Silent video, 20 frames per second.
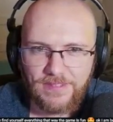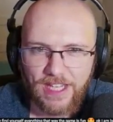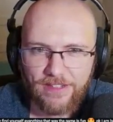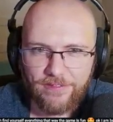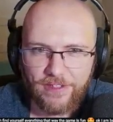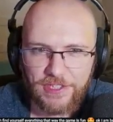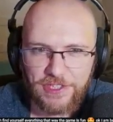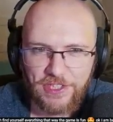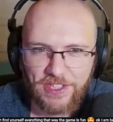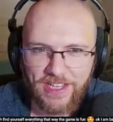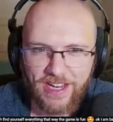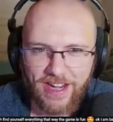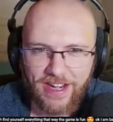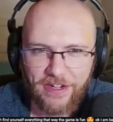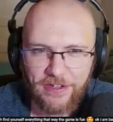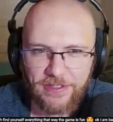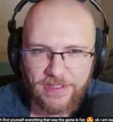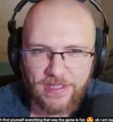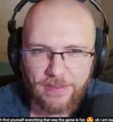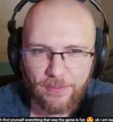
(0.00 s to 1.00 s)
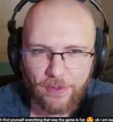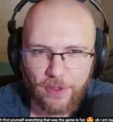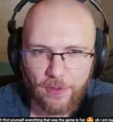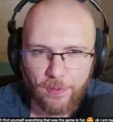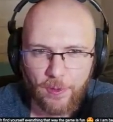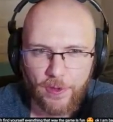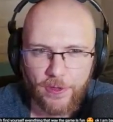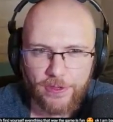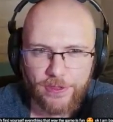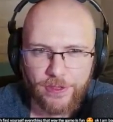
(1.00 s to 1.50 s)
Eventually hire some more
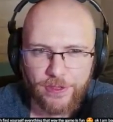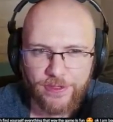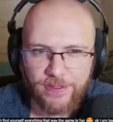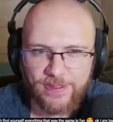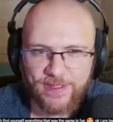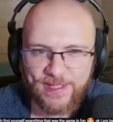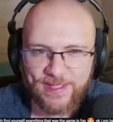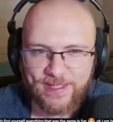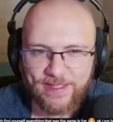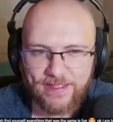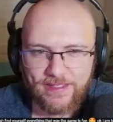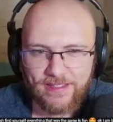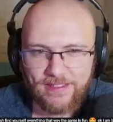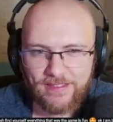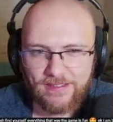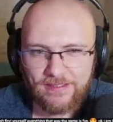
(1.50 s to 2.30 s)
workers.